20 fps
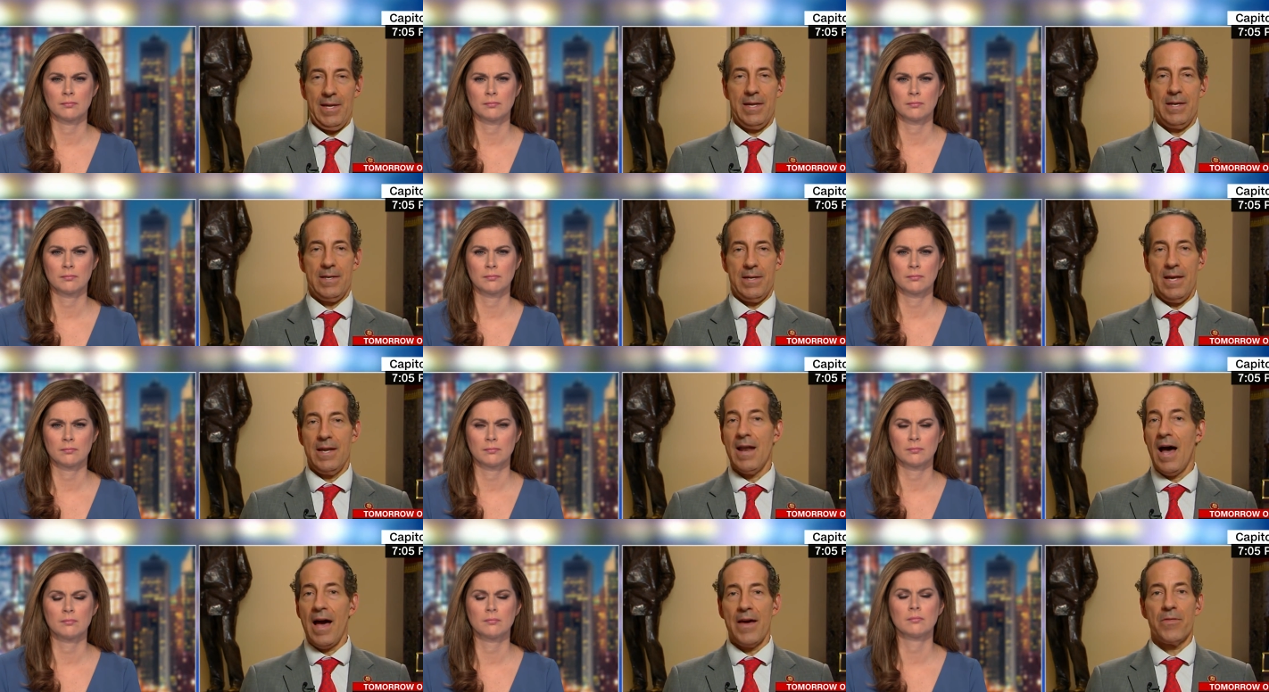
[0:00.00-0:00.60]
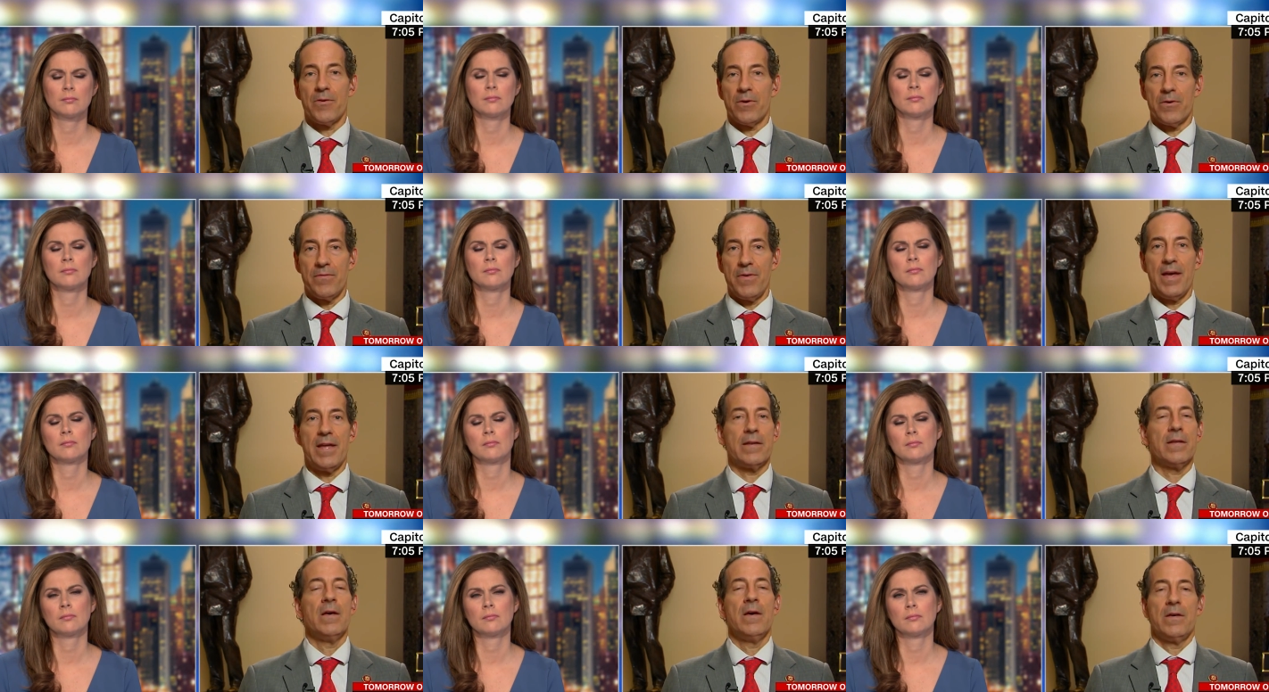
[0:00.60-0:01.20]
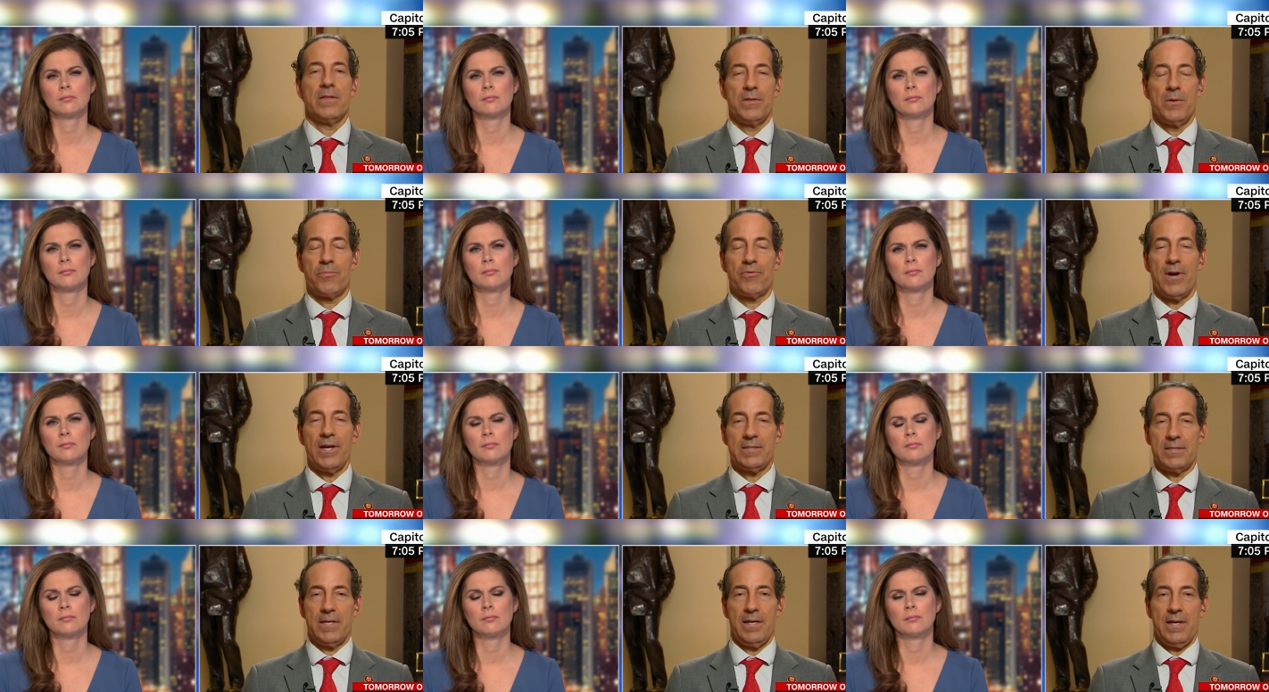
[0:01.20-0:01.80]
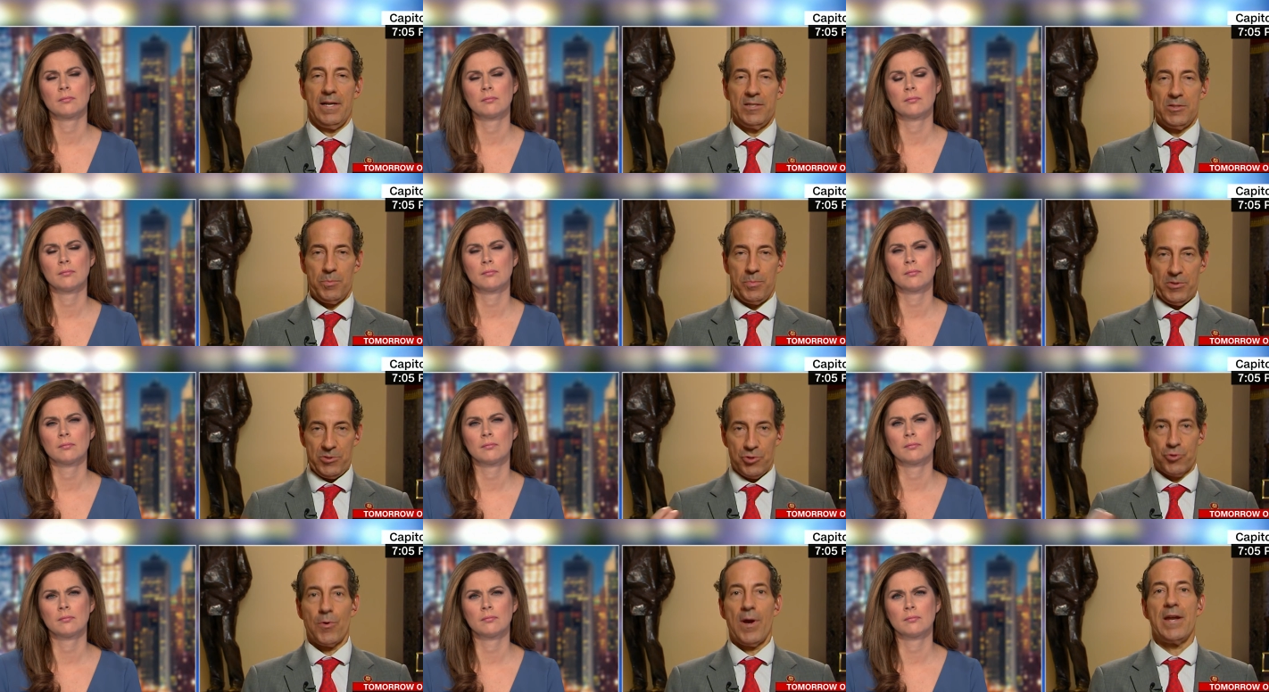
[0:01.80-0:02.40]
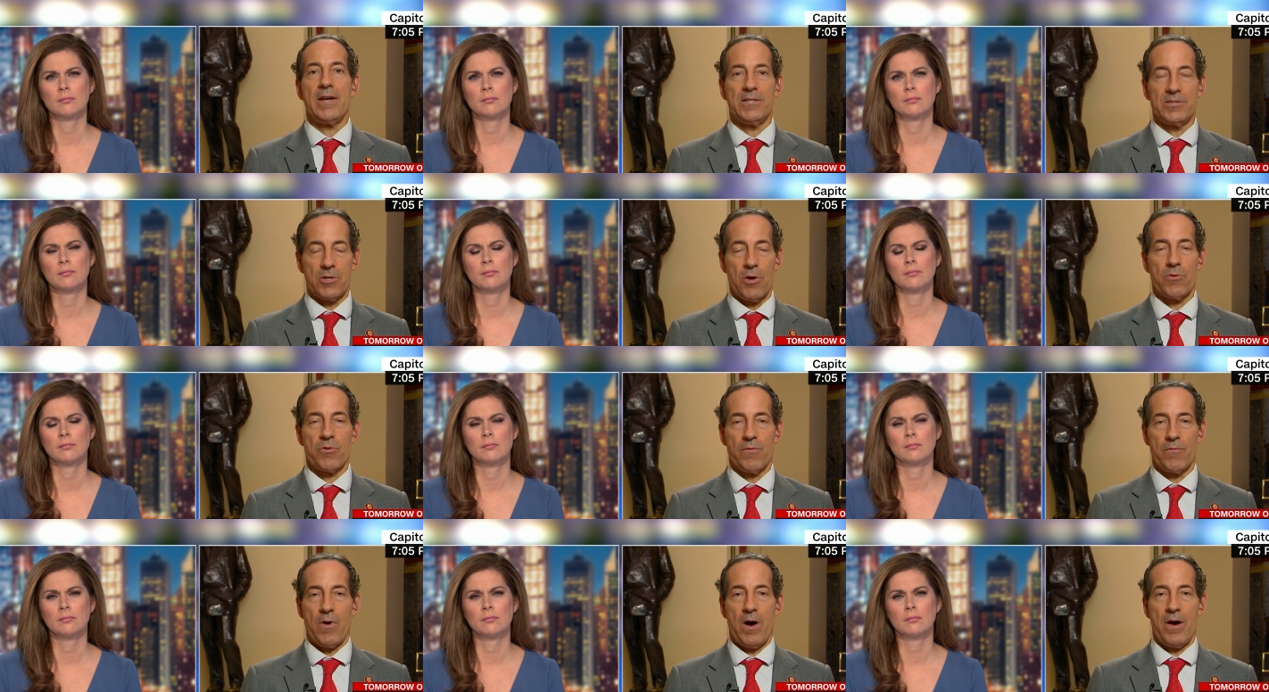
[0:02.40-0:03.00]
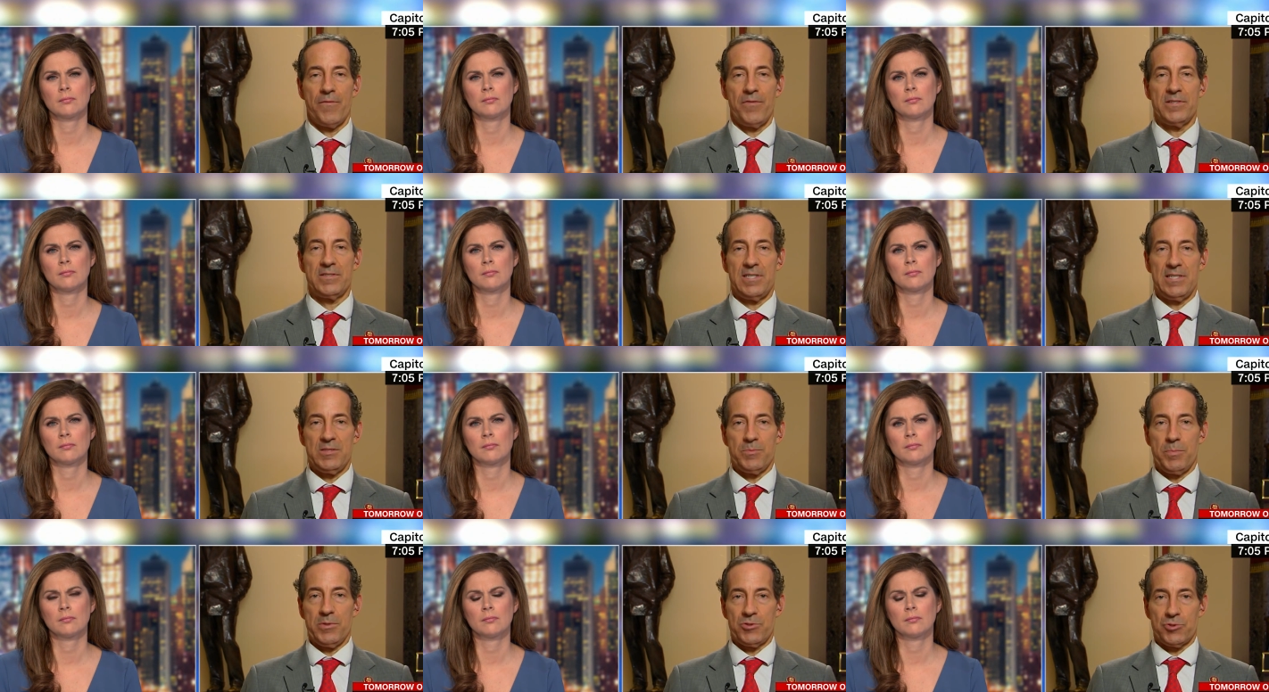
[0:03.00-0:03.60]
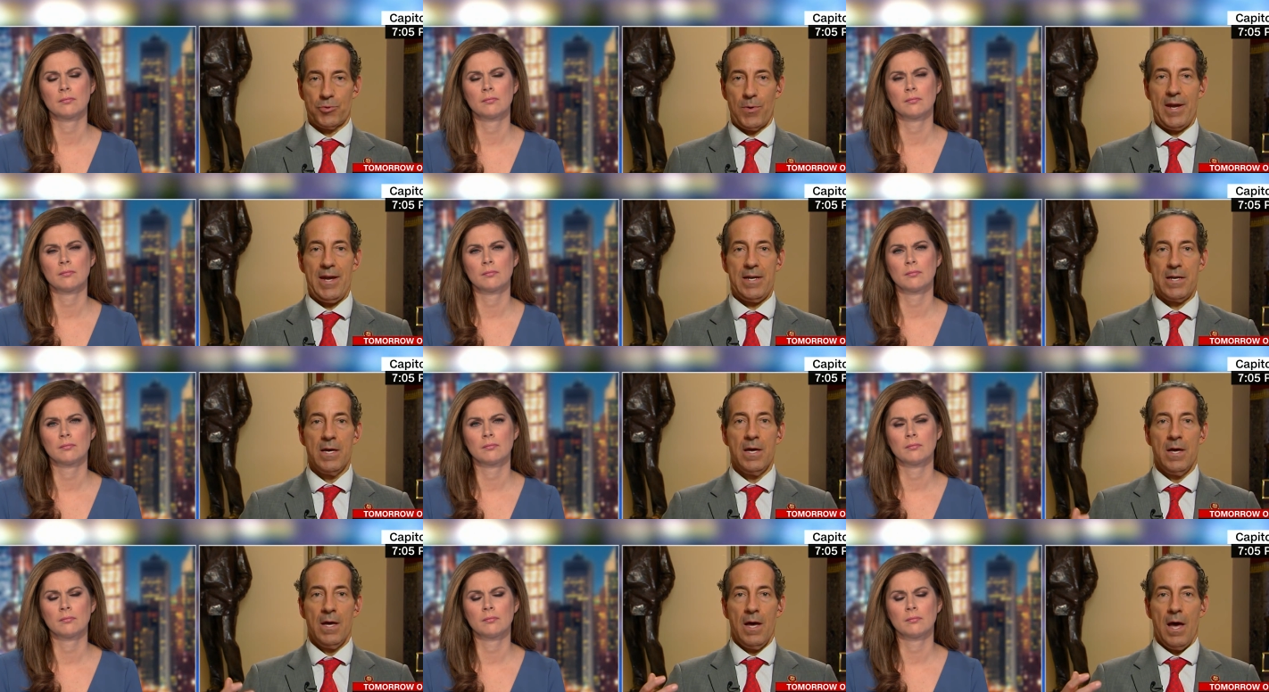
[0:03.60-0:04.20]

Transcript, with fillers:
Speaker 1: In, in either event, the president has betrayed his oath of office, he's betrayed